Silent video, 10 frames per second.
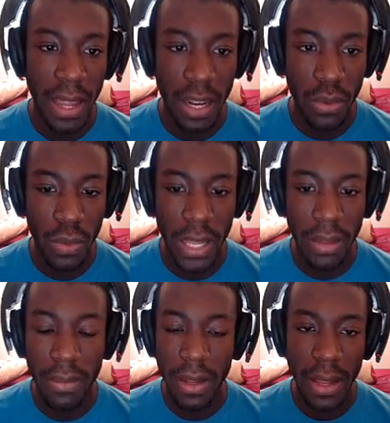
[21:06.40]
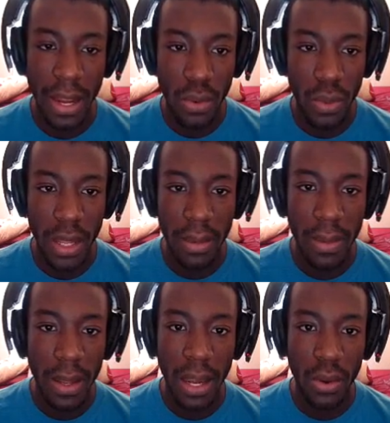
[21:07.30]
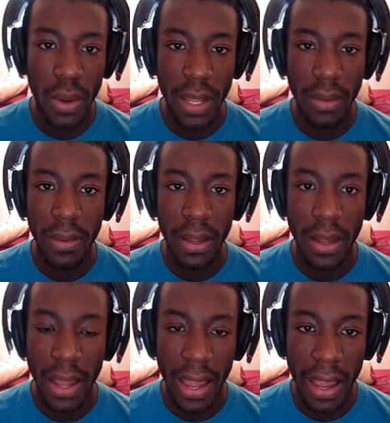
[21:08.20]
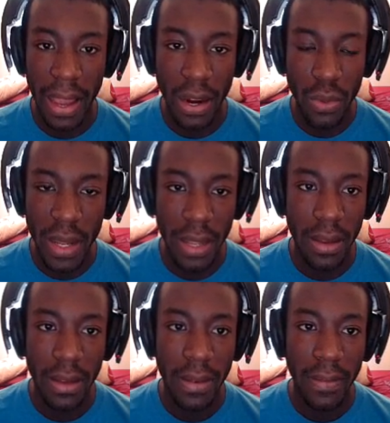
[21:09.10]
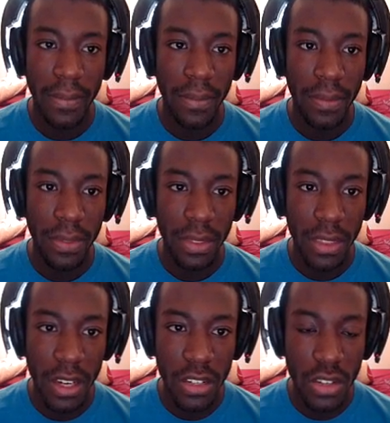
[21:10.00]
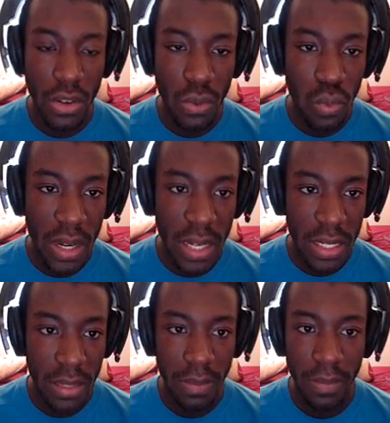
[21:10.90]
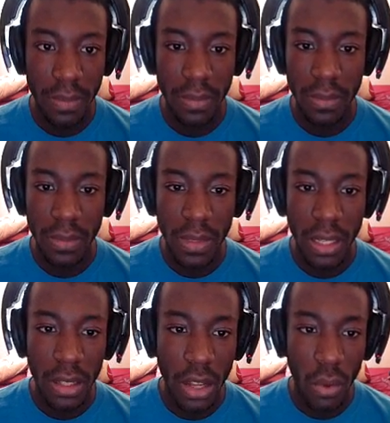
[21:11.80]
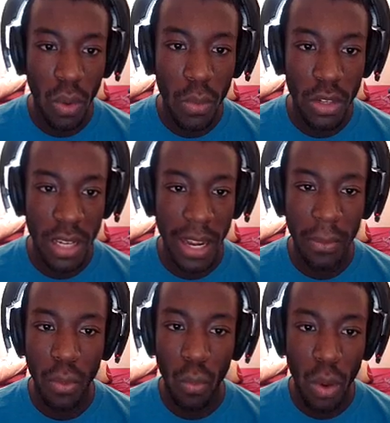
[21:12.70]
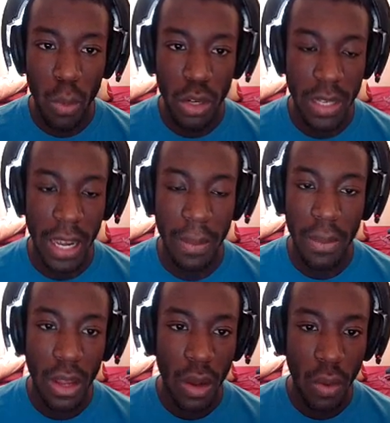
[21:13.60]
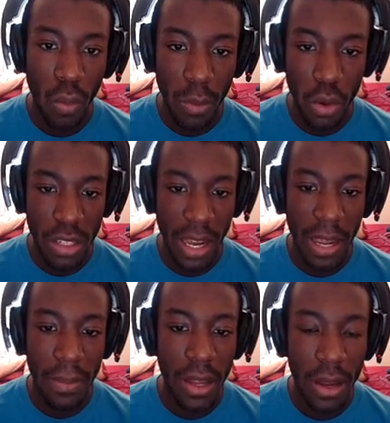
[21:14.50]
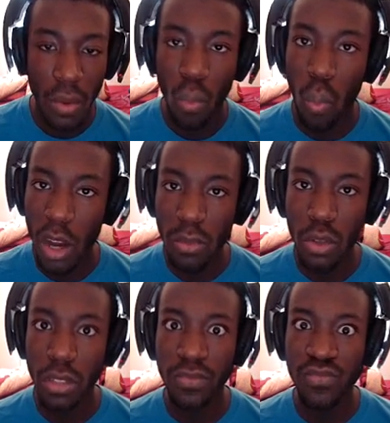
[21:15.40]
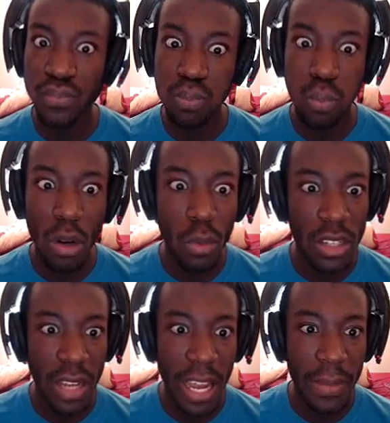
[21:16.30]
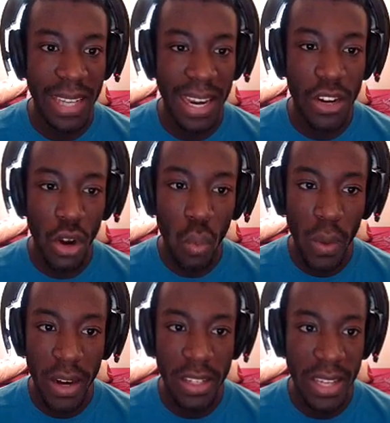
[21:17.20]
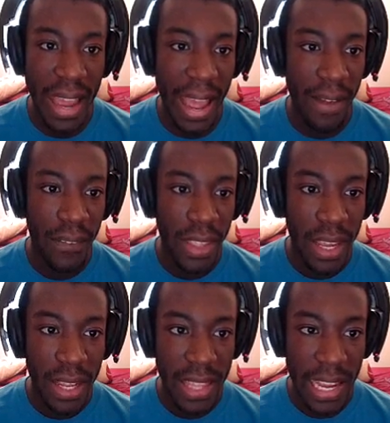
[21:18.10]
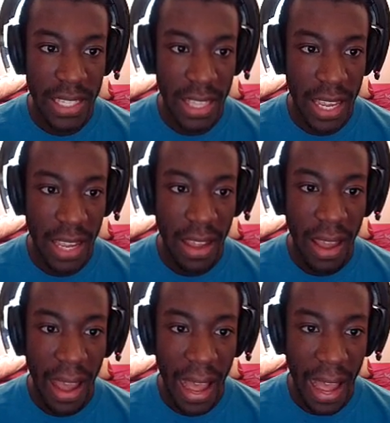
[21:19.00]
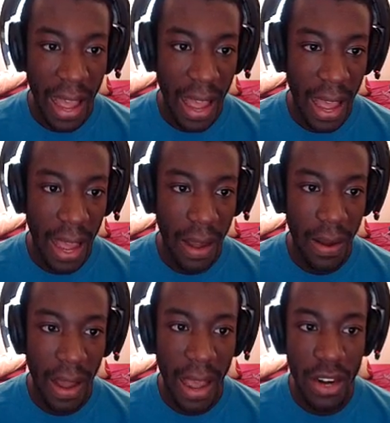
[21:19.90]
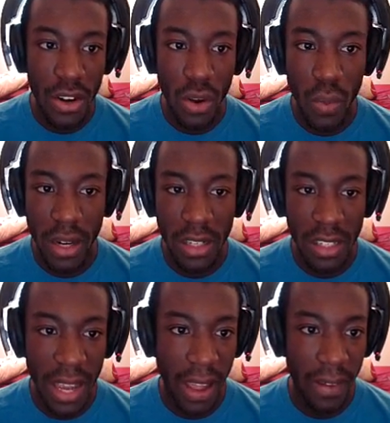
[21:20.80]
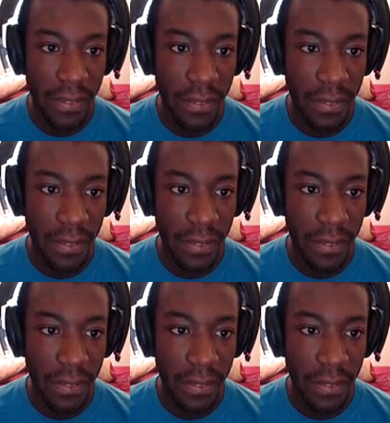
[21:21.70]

I quit. I quit. I quit. I quit. There's no reason. No, one more time. One more time. One more time. One more one more time cuz I know where it's at. That's the thing. I know where it's at.